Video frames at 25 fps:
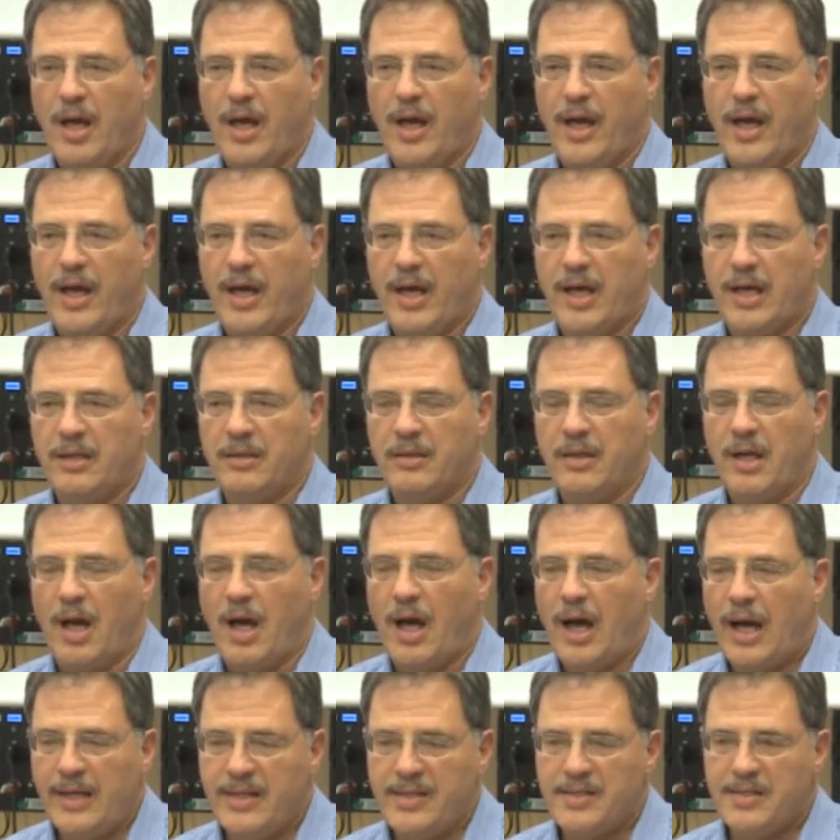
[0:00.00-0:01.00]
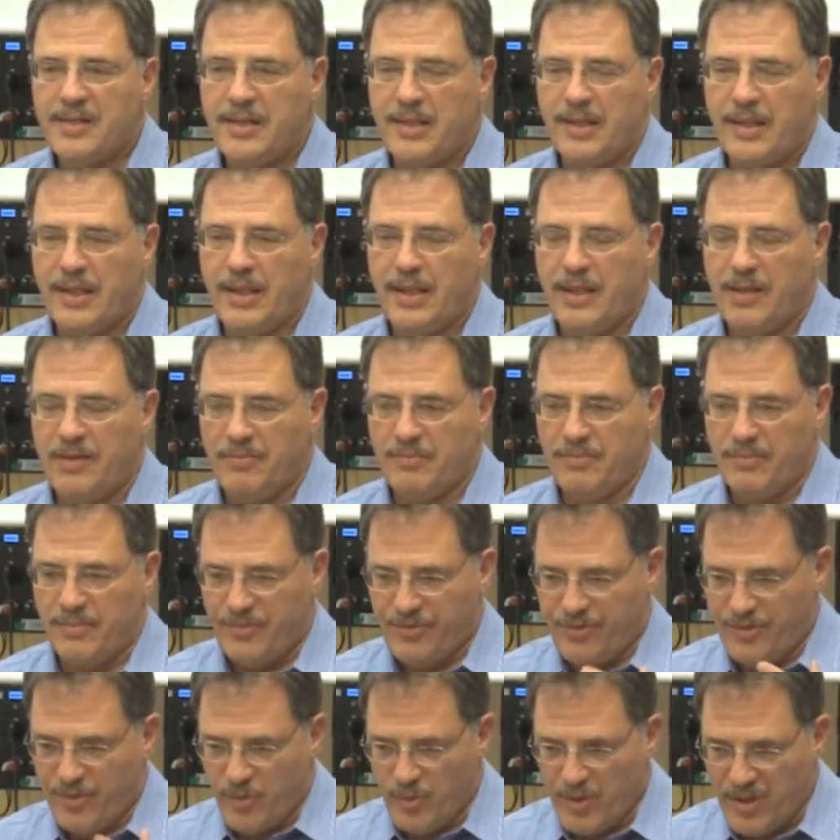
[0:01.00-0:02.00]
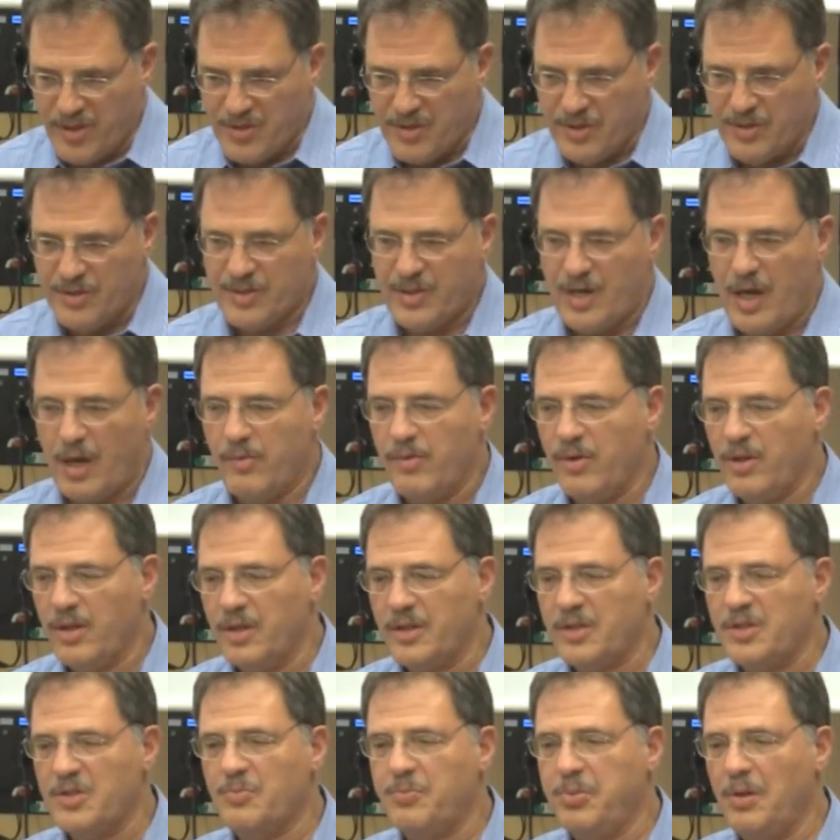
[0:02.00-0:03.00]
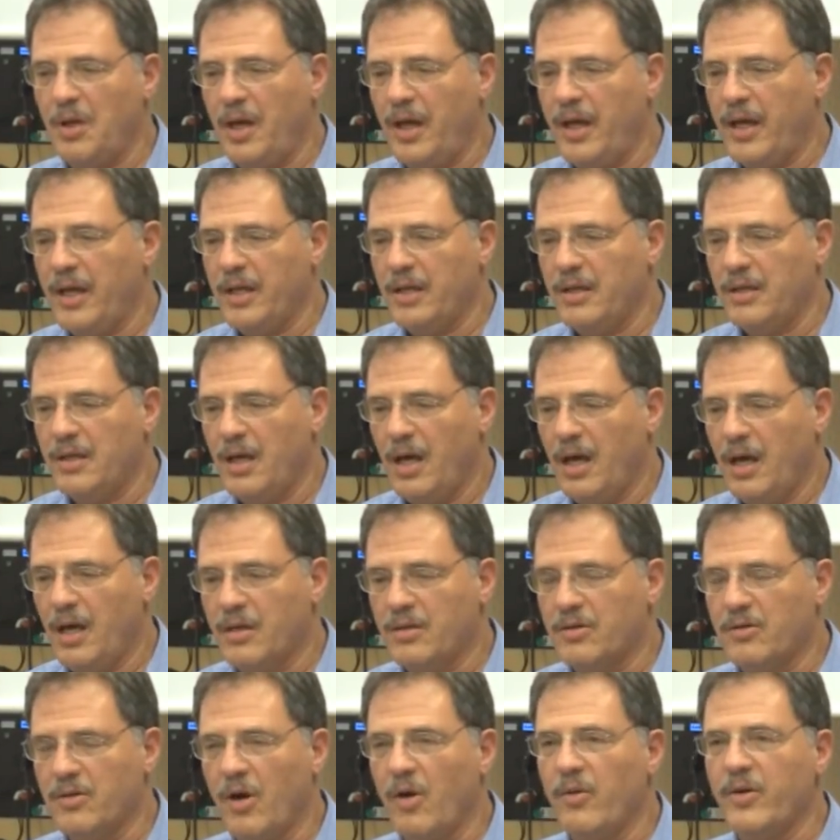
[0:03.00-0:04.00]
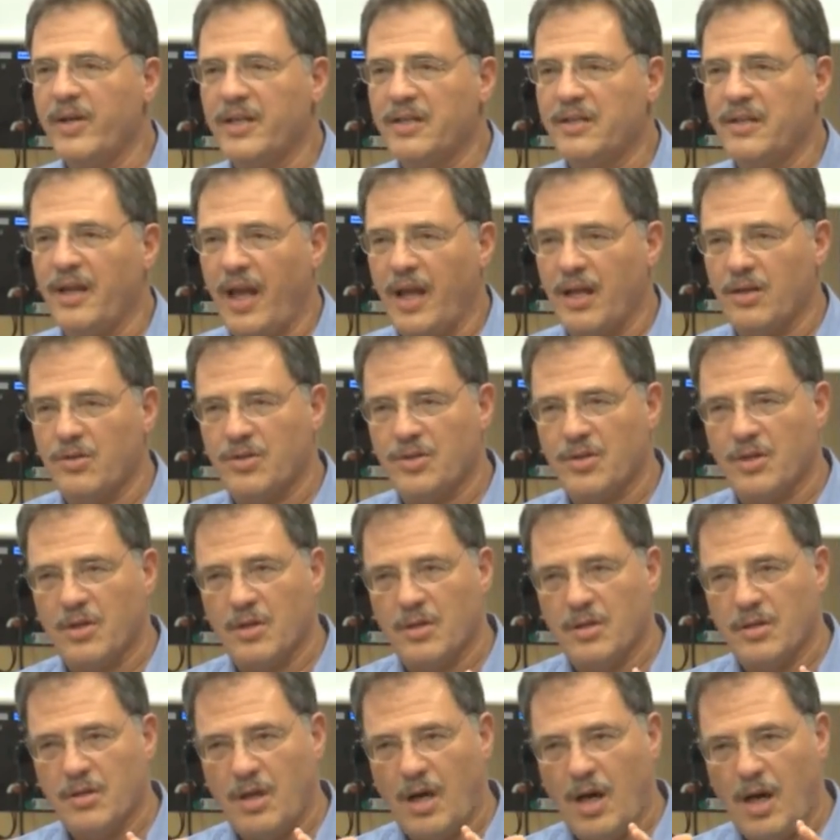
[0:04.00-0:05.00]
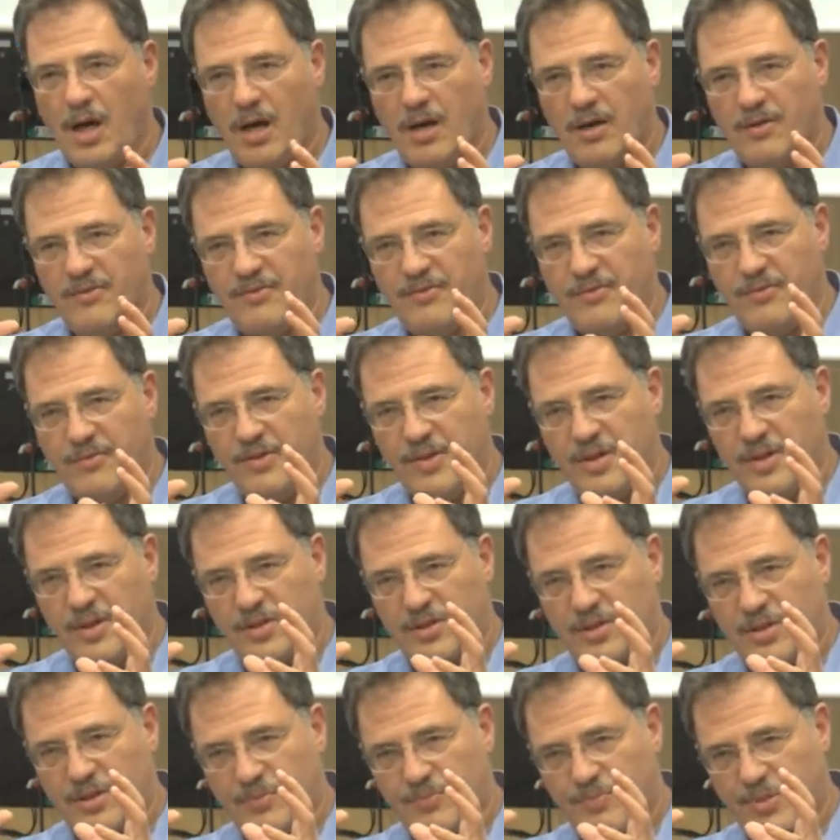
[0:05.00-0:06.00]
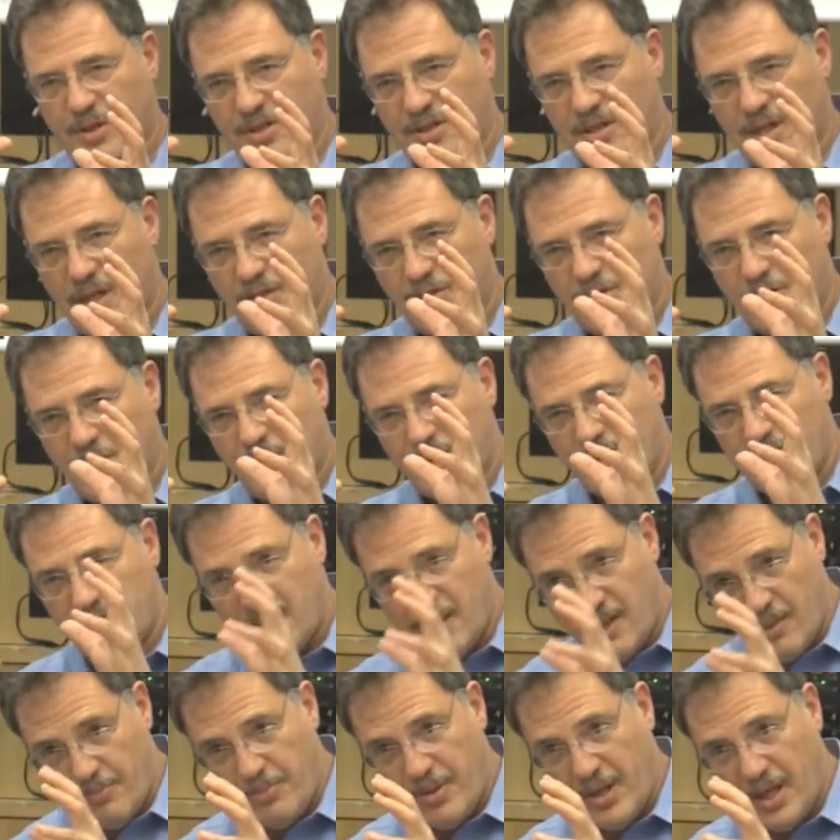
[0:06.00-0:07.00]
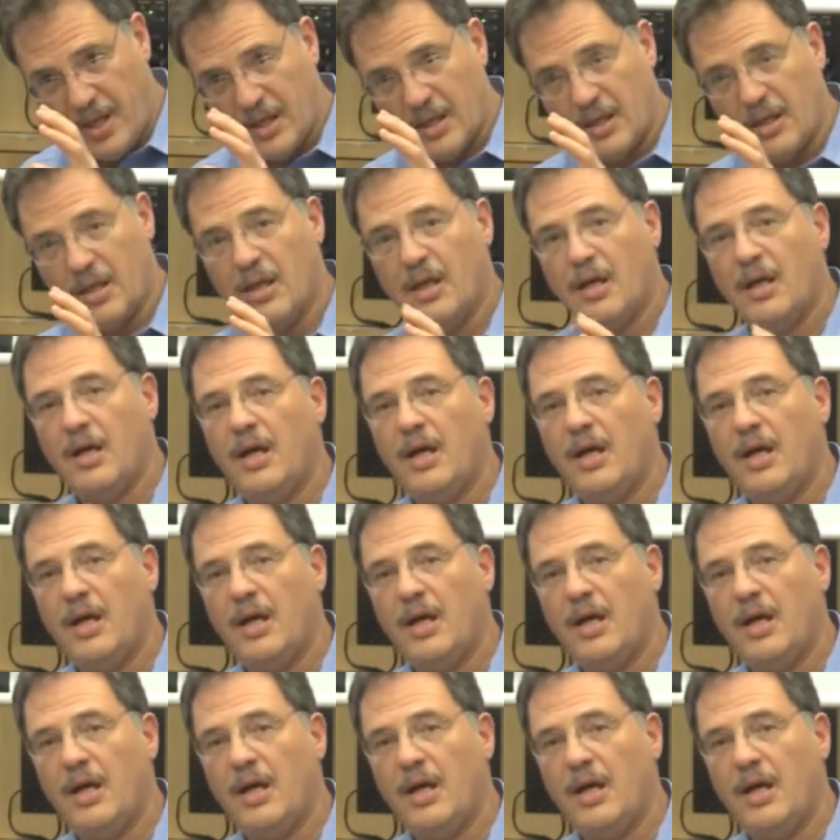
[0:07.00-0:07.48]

And I see, for reasons I will explain, a growing danger of this potentially tipping